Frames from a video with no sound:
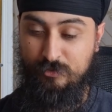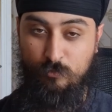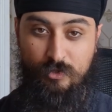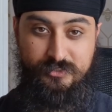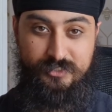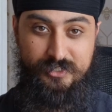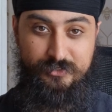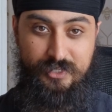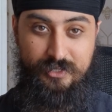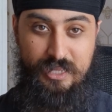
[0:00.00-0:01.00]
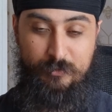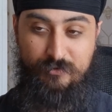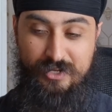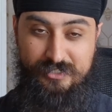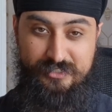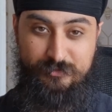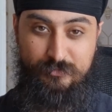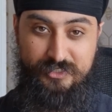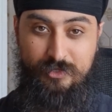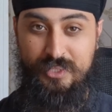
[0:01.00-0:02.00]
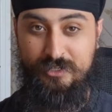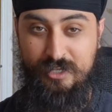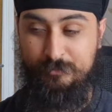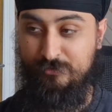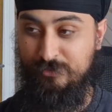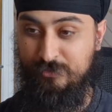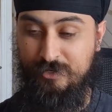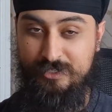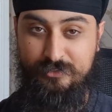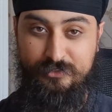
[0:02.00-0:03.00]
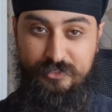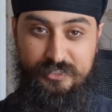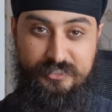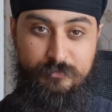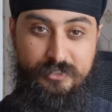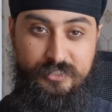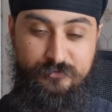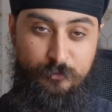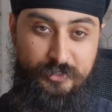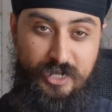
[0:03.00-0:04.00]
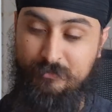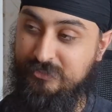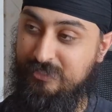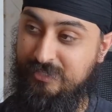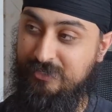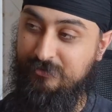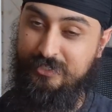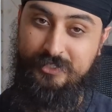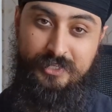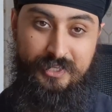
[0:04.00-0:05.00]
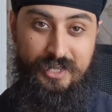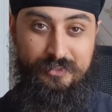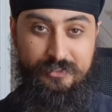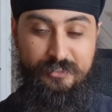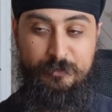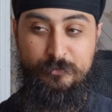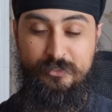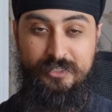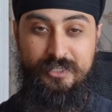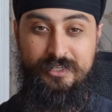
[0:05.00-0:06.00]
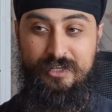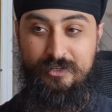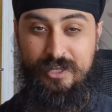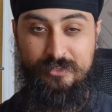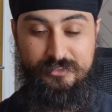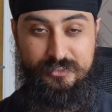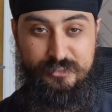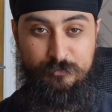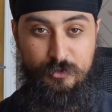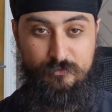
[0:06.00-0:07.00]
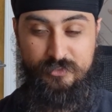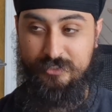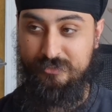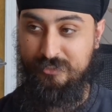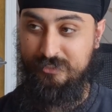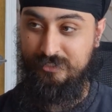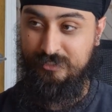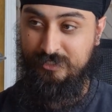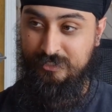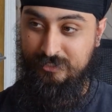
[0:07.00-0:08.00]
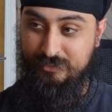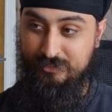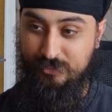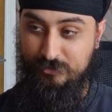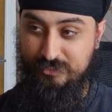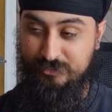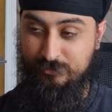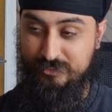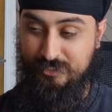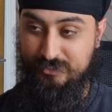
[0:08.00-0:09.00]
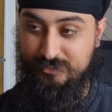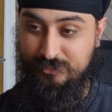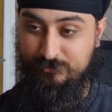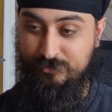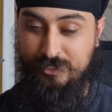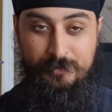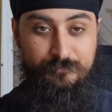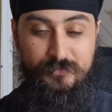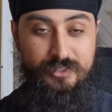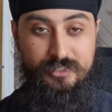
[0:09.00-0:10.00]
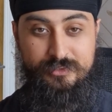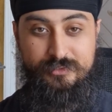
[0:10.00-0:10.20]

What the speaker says: on one side you get a hyper rationalism and say, oh, that can't be real, right? You don't get these monkeys going on, things like that, right? How are they going to communicate? How is he going to jump over the ocean? All this kind of stuff. You know, like,